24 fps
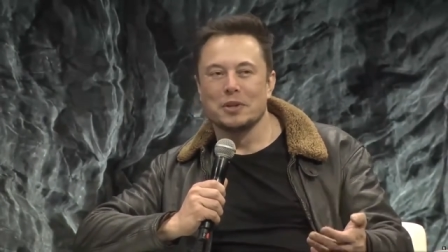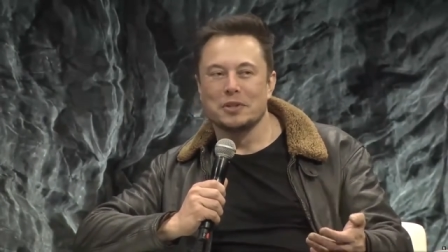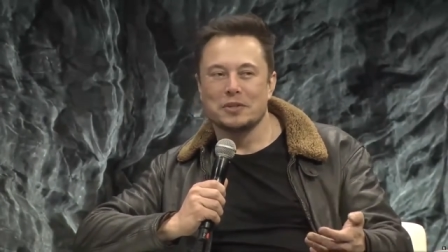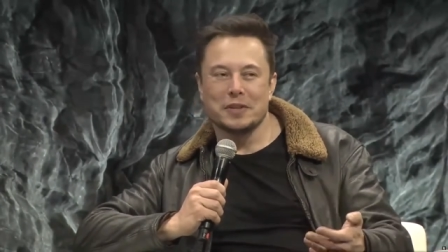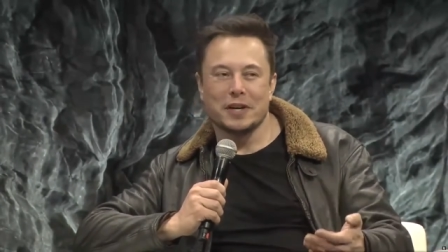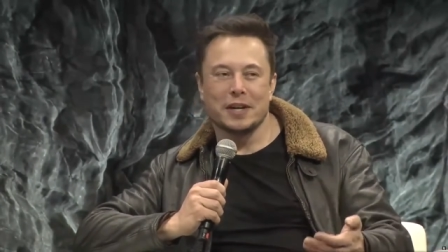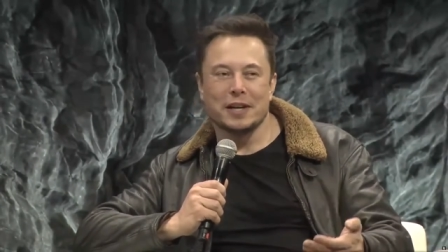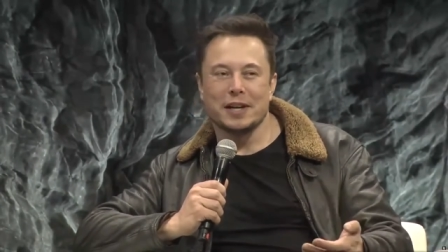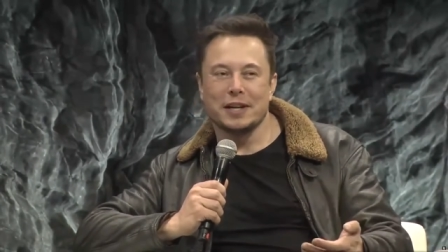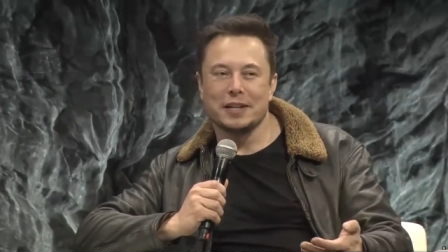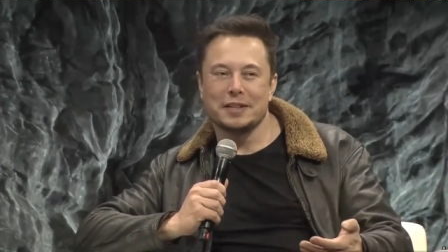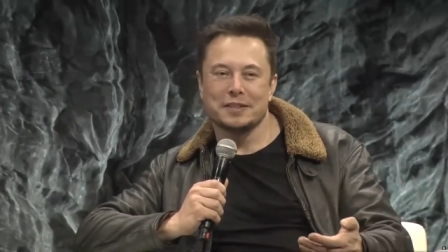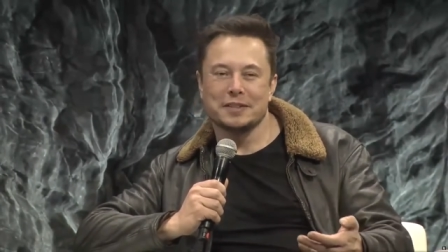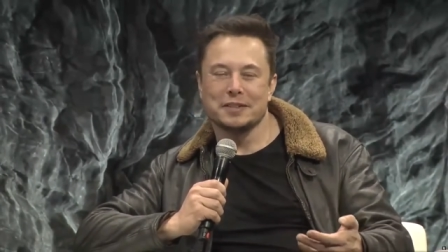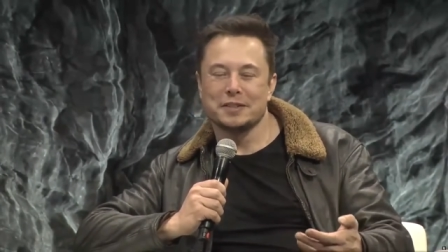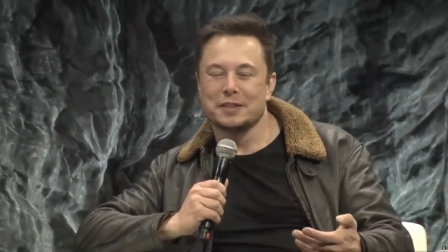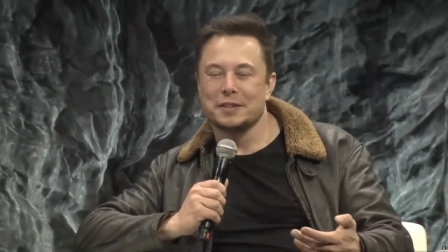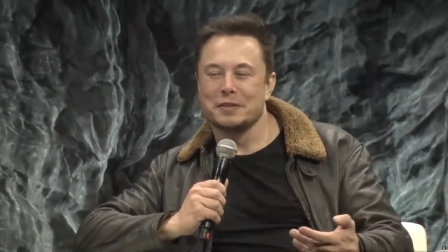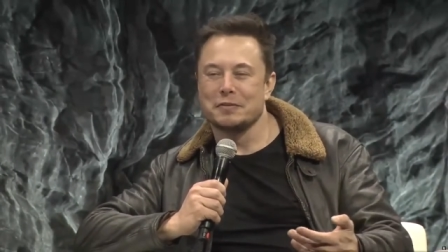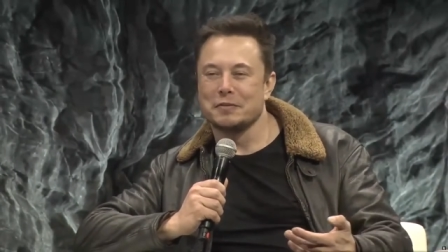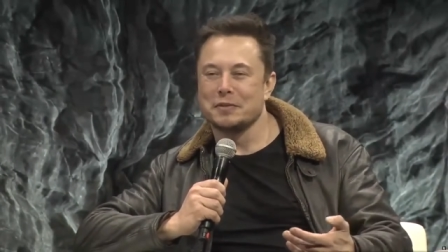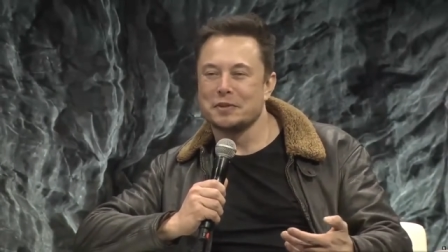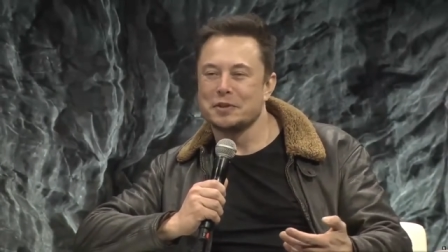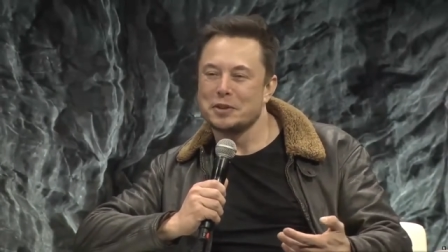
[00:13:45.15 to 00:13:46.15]
satellite
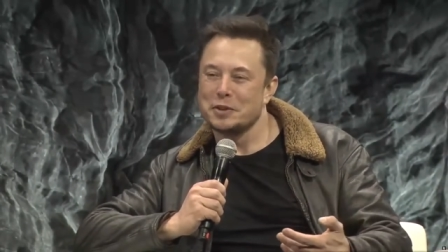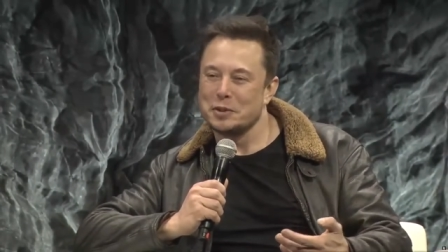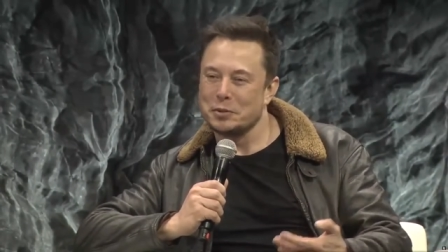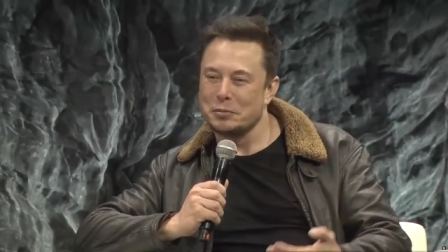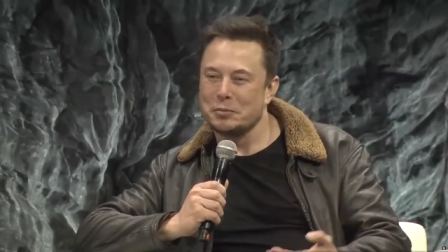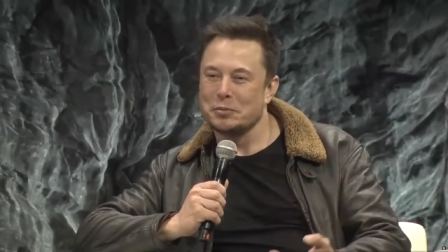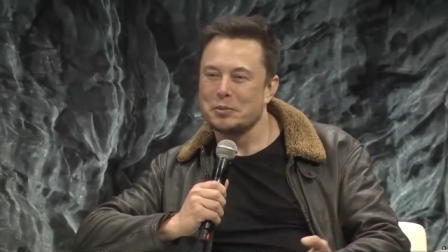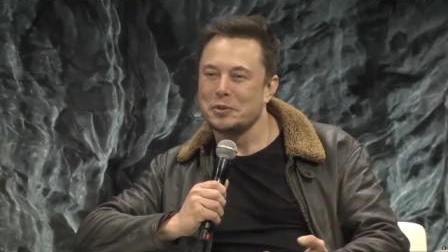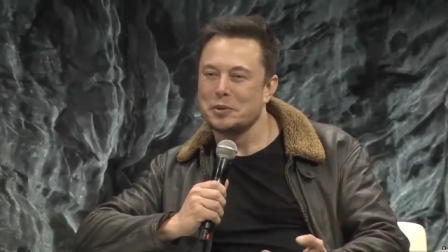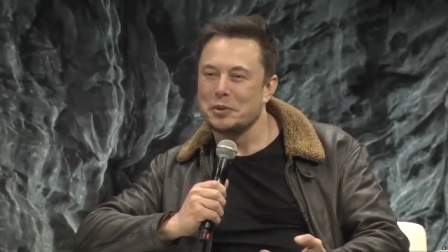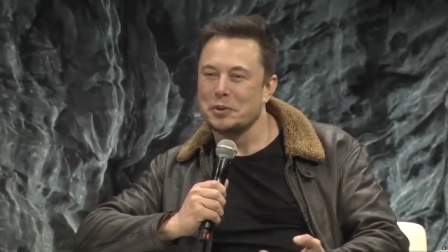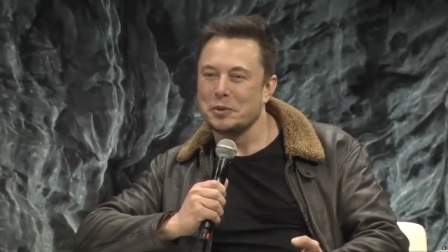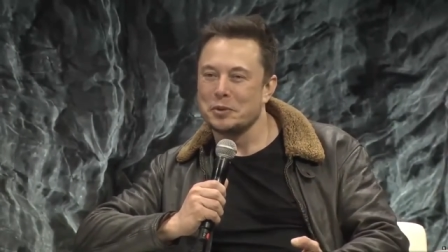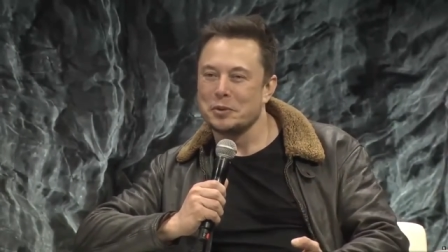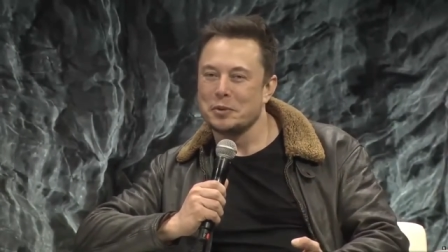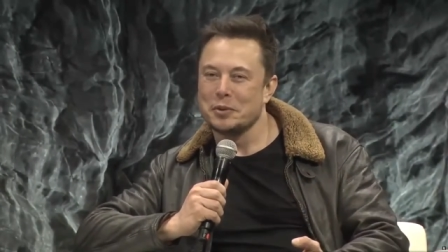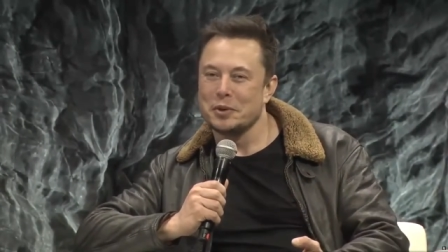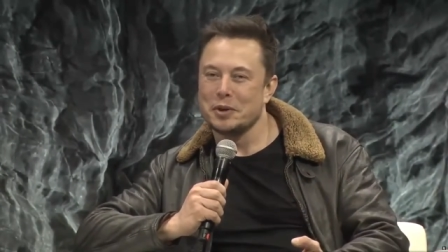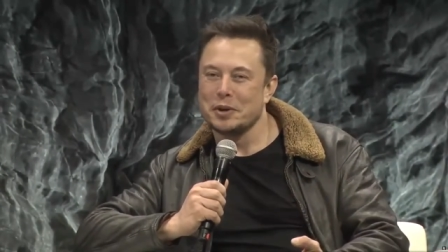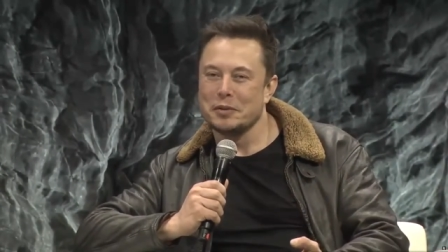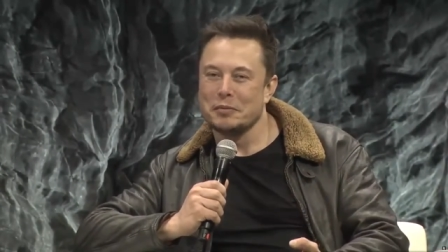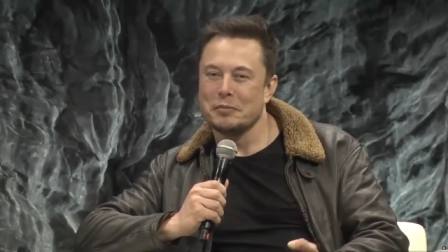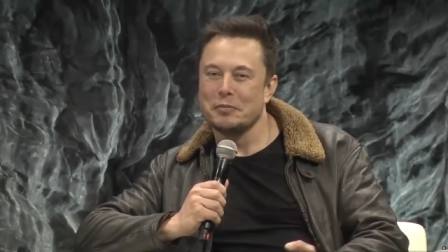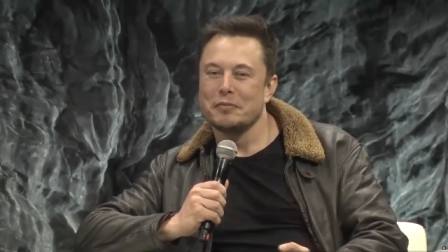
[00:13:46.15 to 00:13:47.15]
system to,
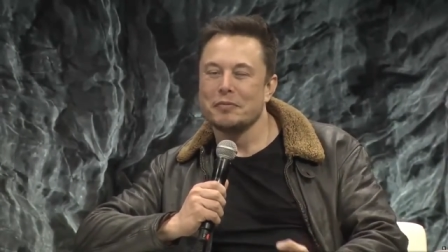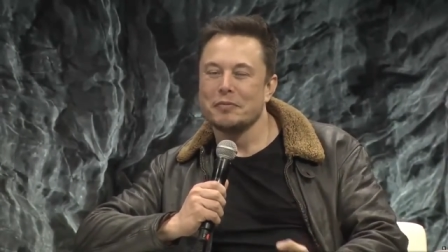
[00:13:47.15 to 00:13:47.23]
to